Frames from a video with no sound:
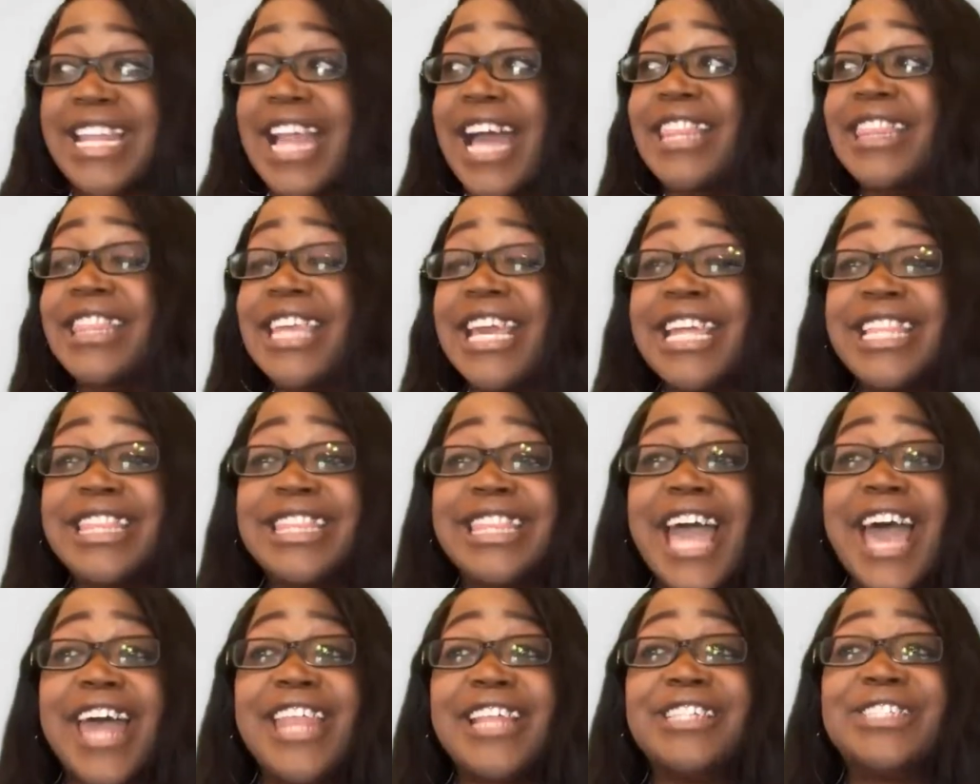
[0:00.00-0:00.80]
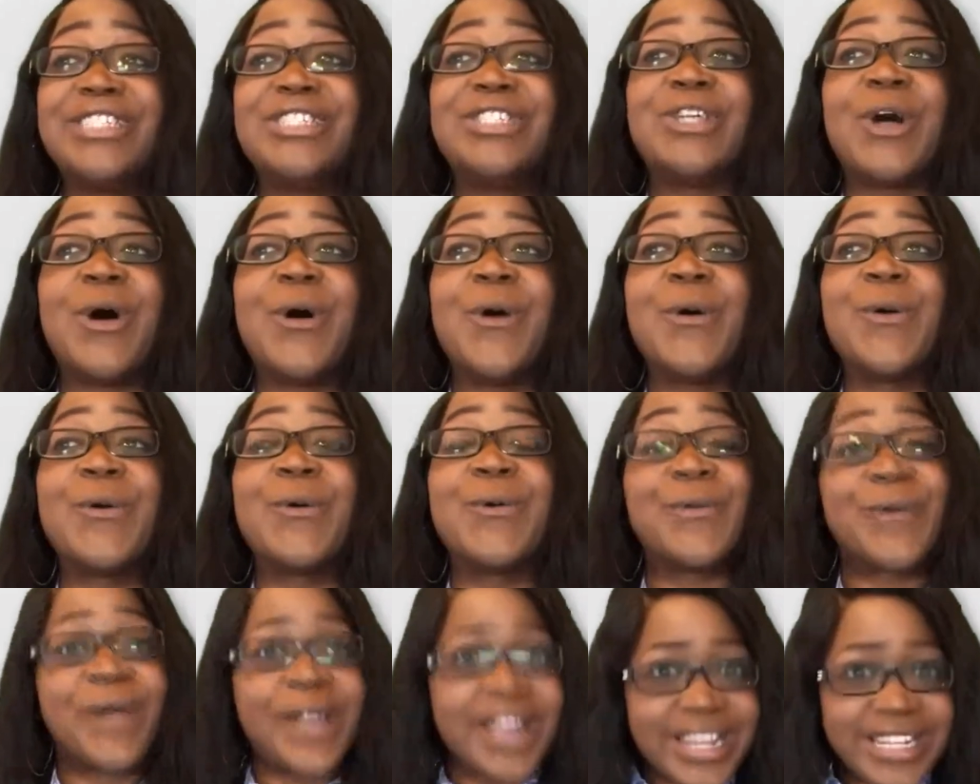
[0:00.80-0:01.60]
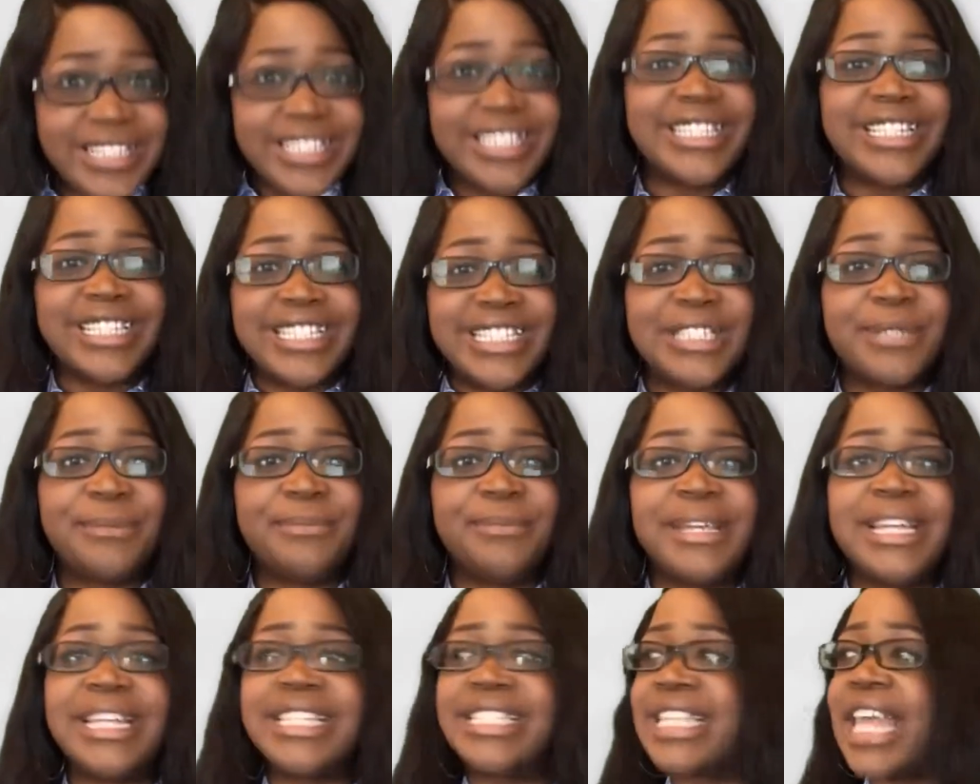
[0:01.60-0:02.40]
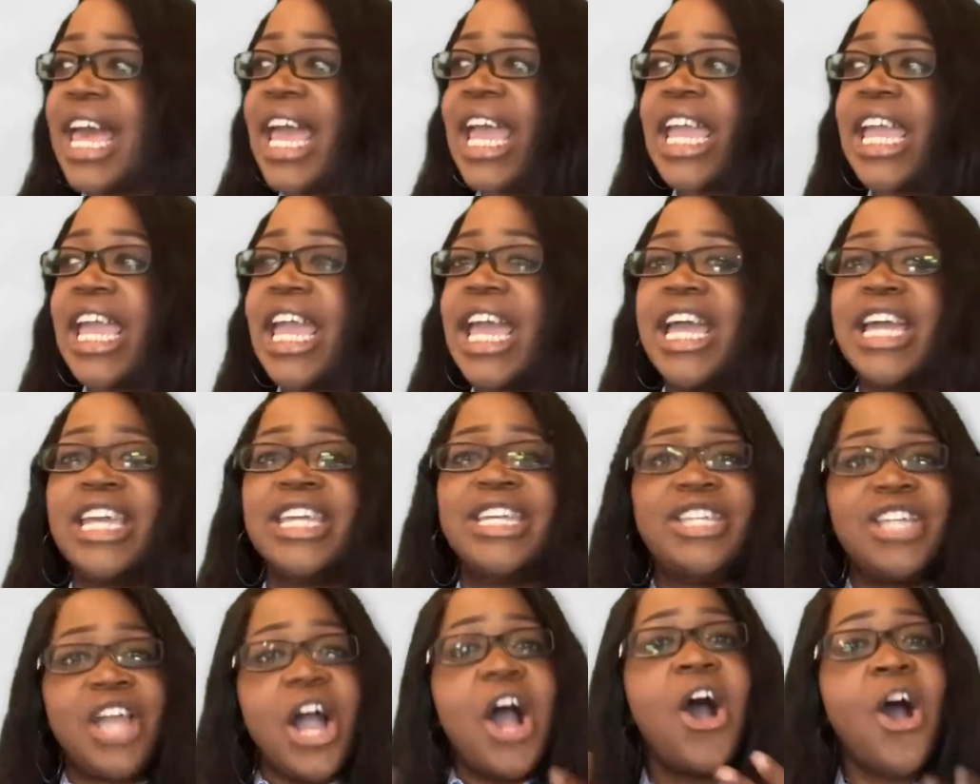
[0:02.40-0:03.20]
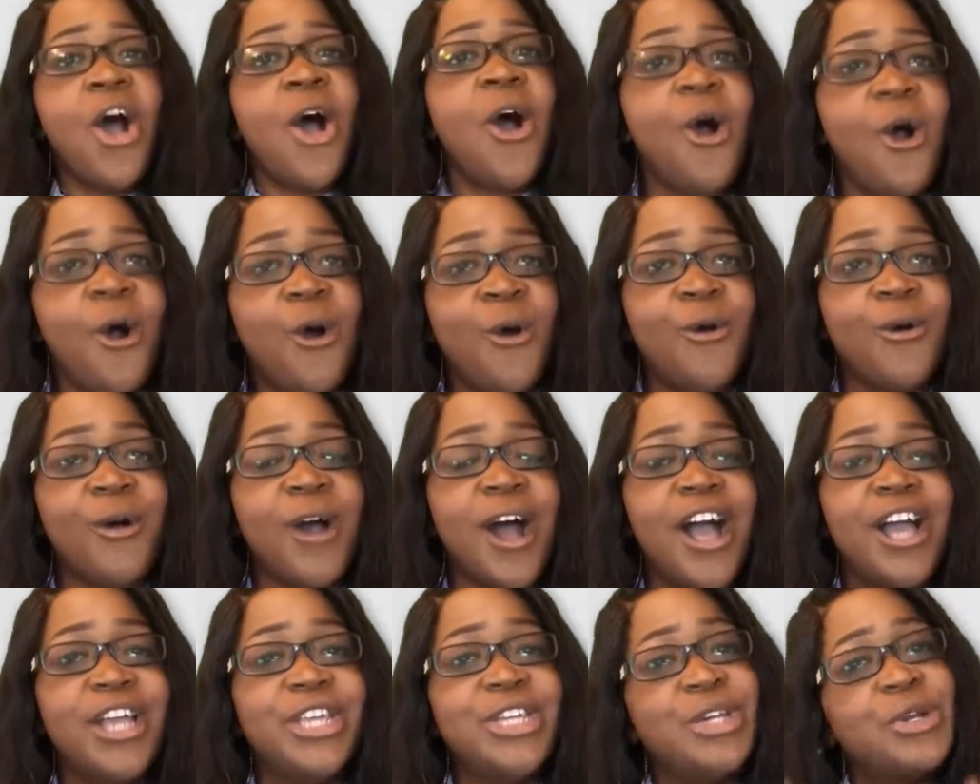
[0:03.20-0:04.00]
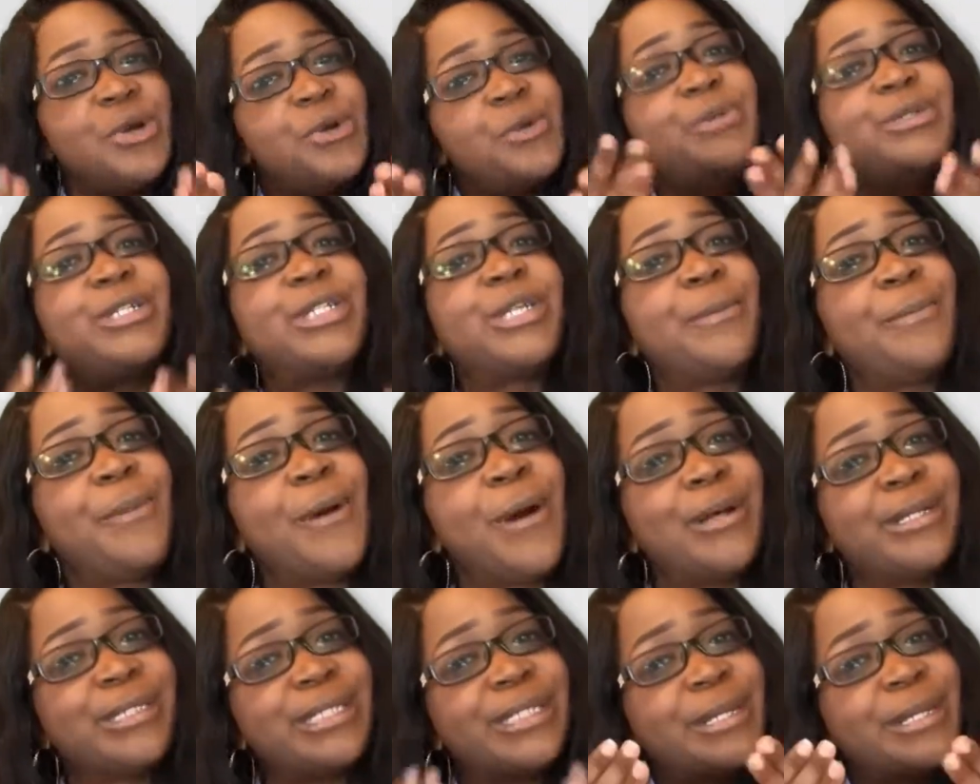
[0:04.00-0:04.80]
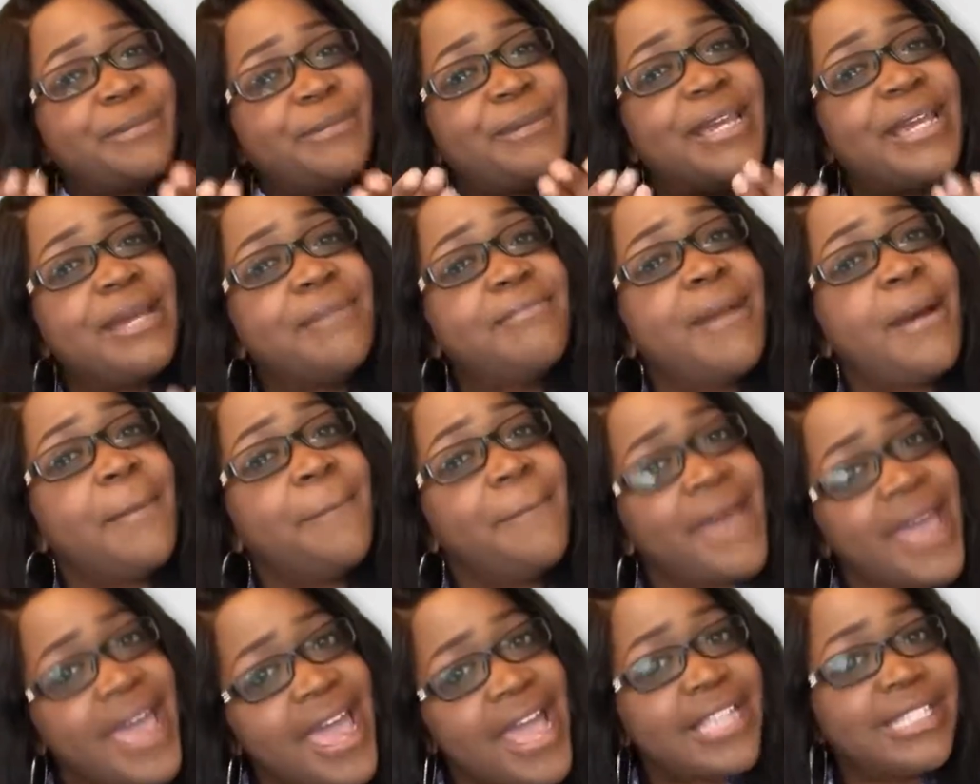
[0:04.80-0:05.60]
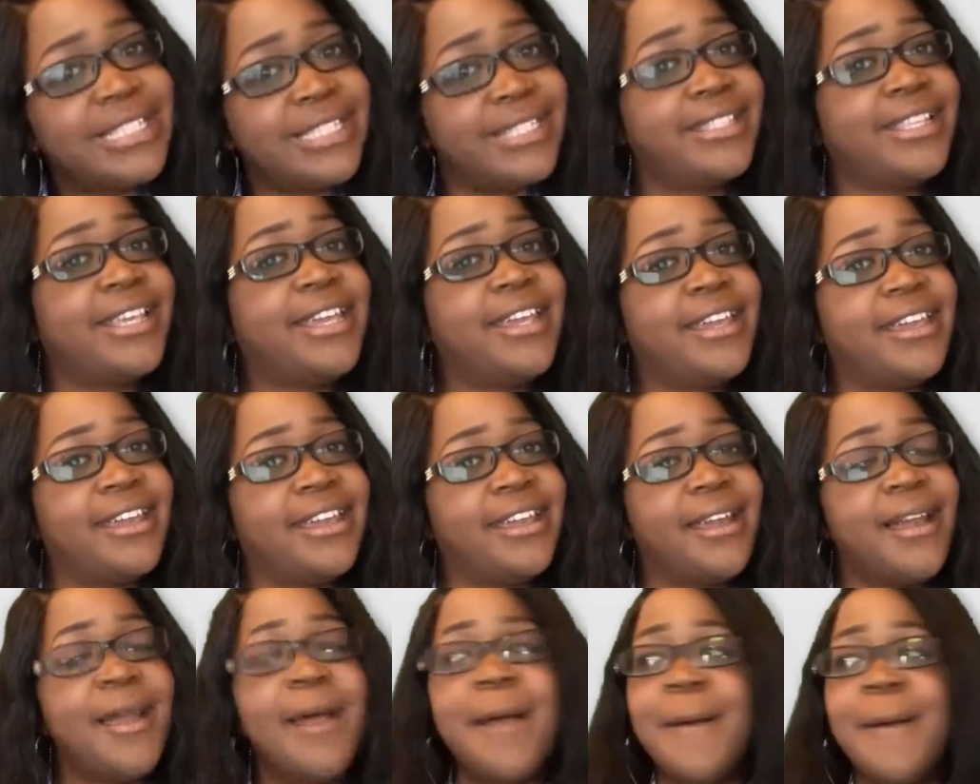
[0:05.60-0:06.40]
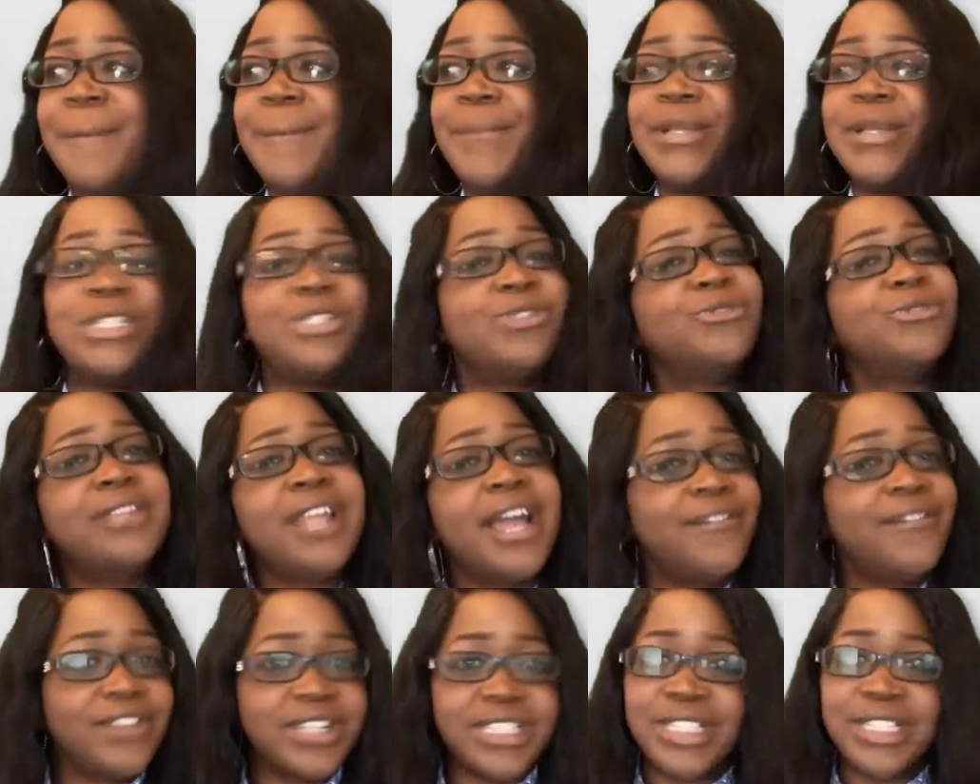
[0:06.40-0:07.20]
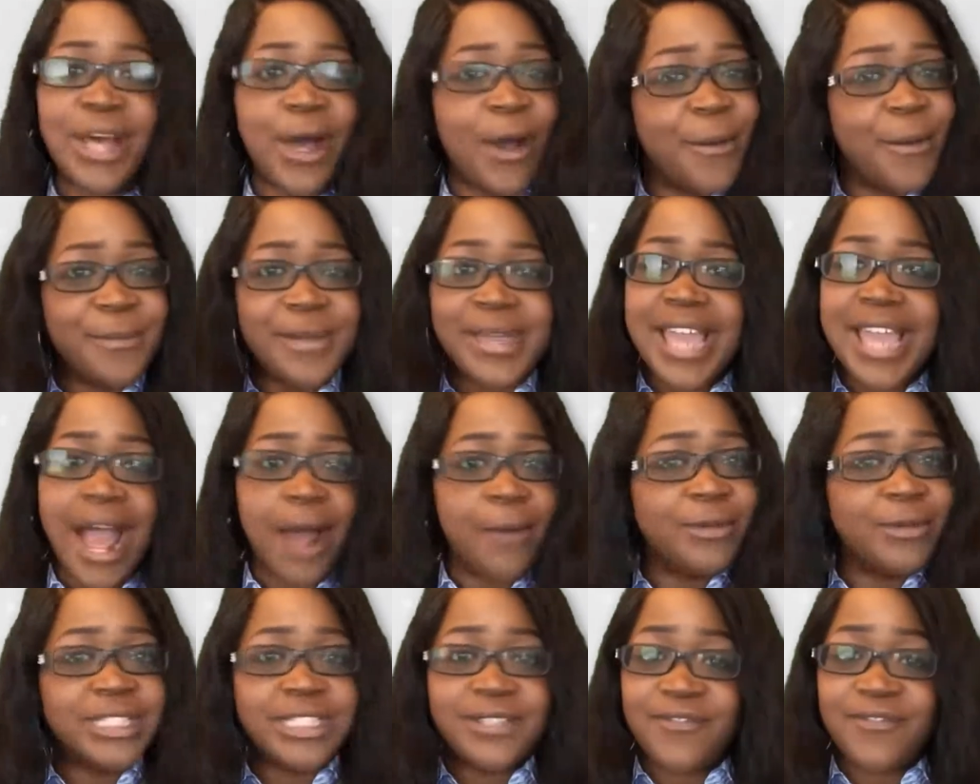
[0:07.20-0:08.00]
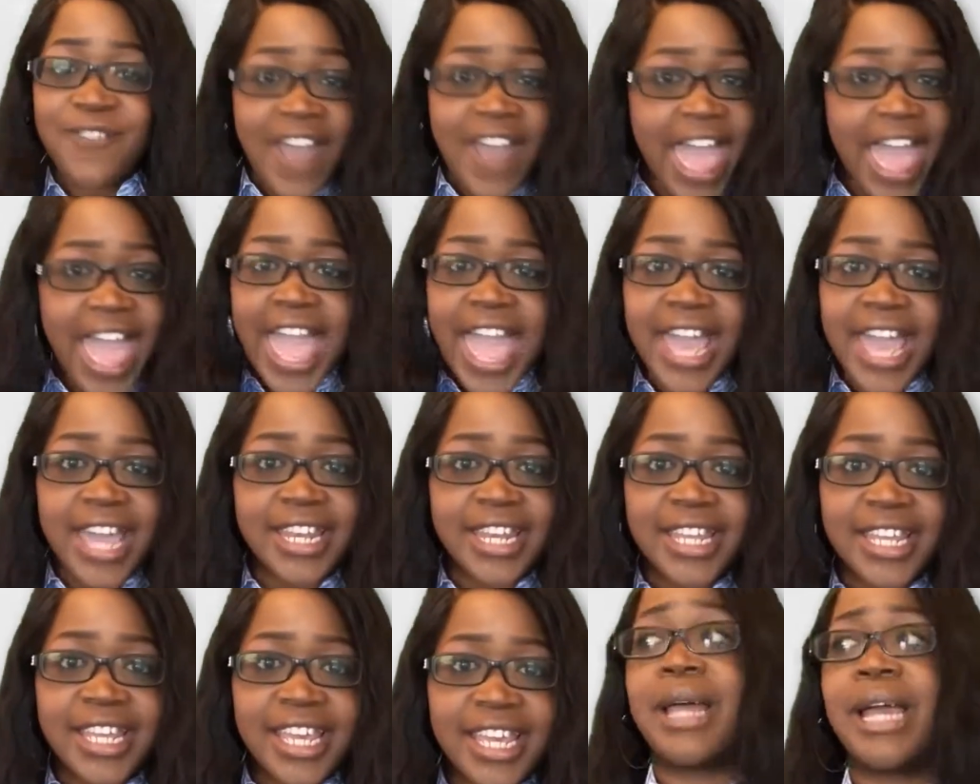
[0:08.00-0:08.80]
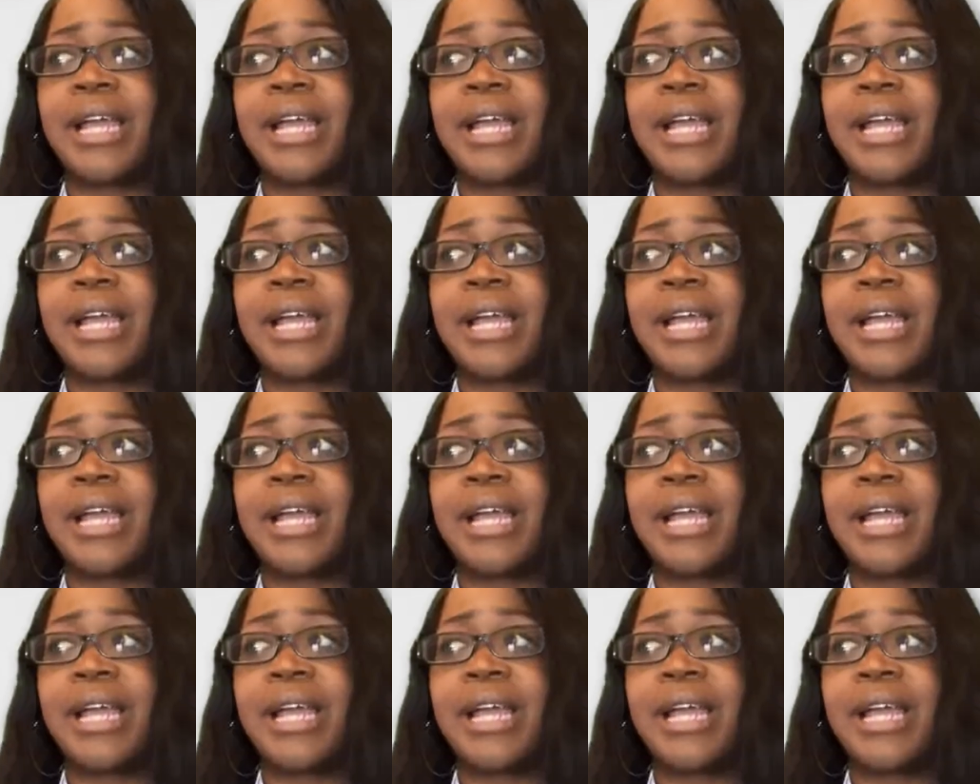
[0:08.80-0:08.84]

And I think that is so crazy to me. It's like, yo, you supposed to be my bestie, but you never told me I was fat.